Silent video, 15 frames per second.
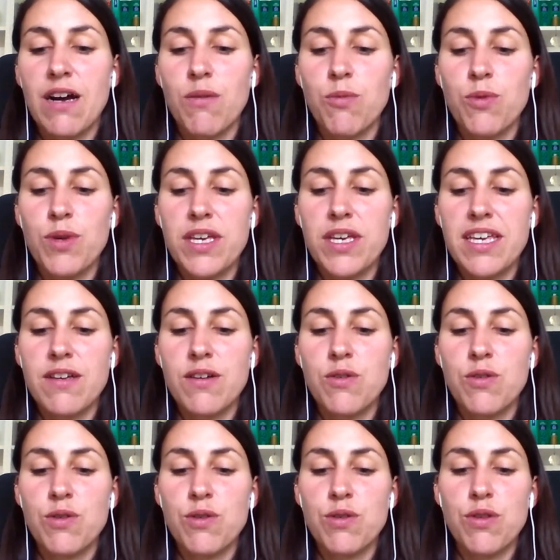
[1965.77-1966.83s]
we
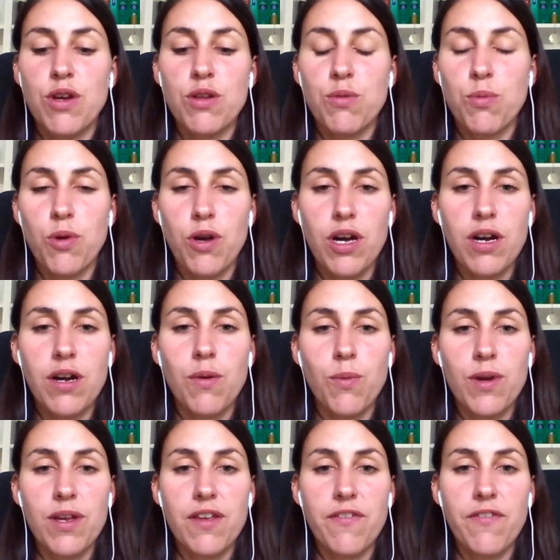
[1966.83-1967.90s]
could not work
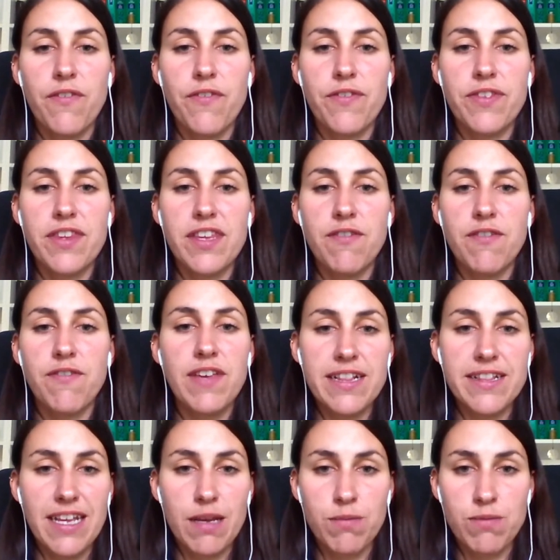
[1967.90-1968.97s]
with the
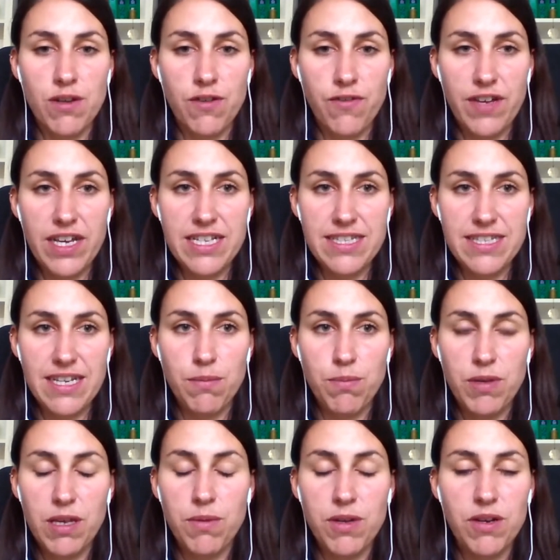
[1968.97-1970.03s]
field names of
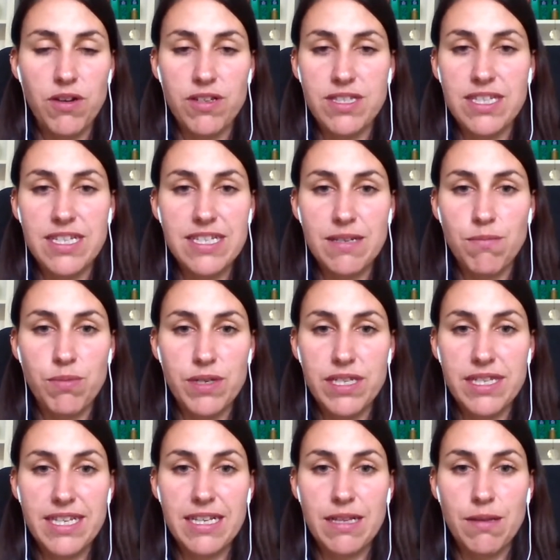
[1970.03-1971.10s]
SAP because they simply
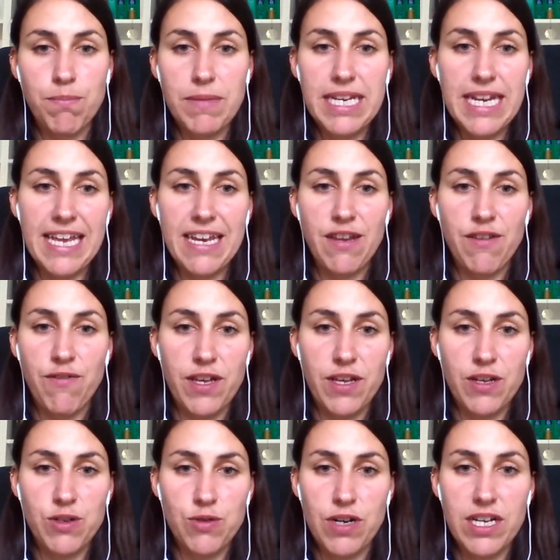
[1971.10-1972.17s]
didn't mean
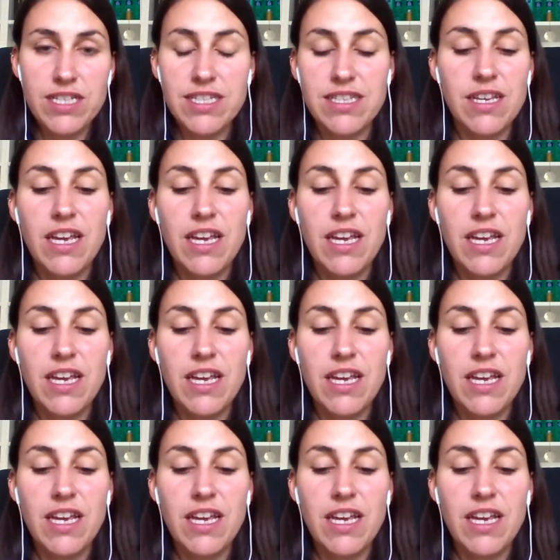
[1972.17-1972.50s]
anything to us.